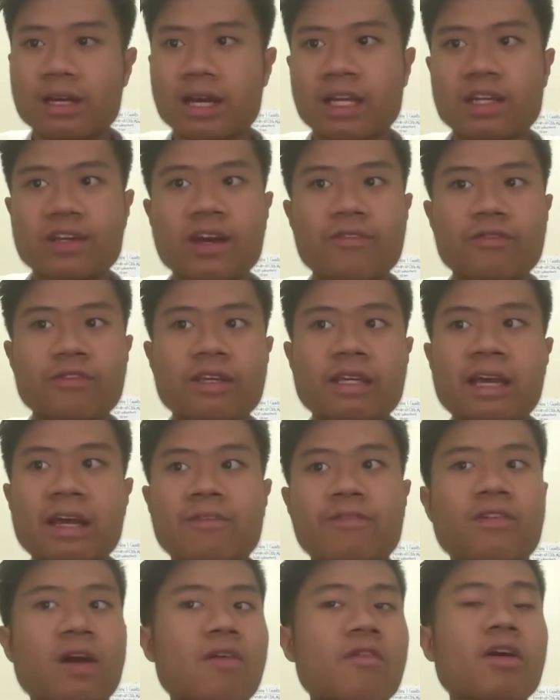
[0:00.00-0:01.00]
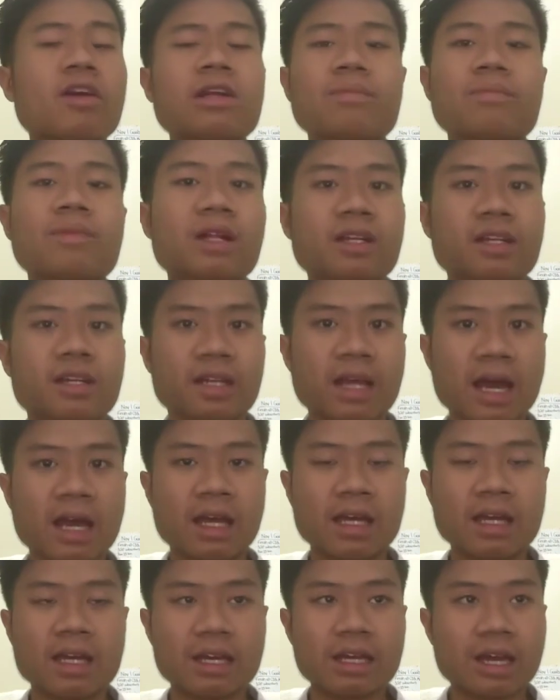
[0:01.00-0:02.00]
and you have to get 500 million
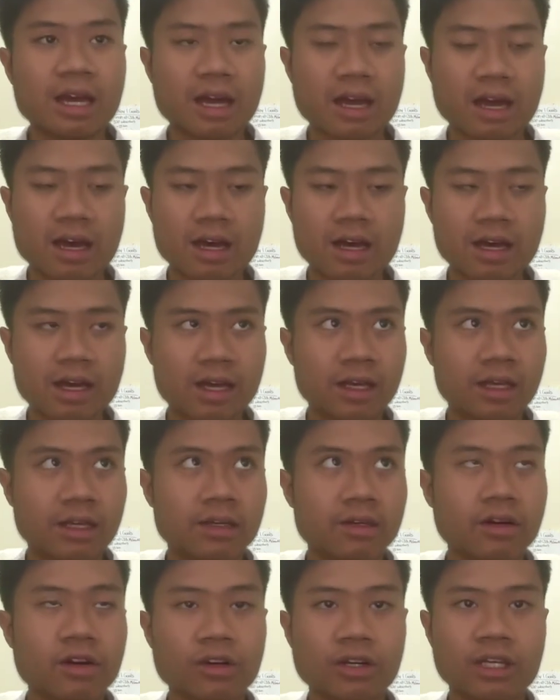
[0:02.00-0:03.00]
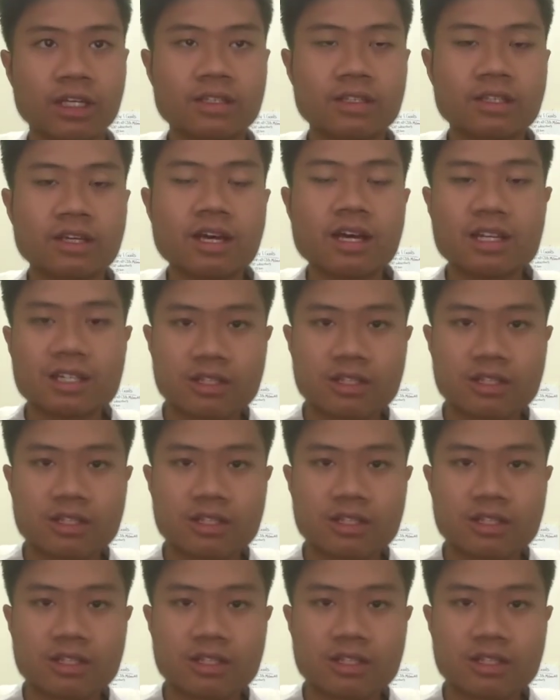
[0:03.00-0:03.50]
in earnings.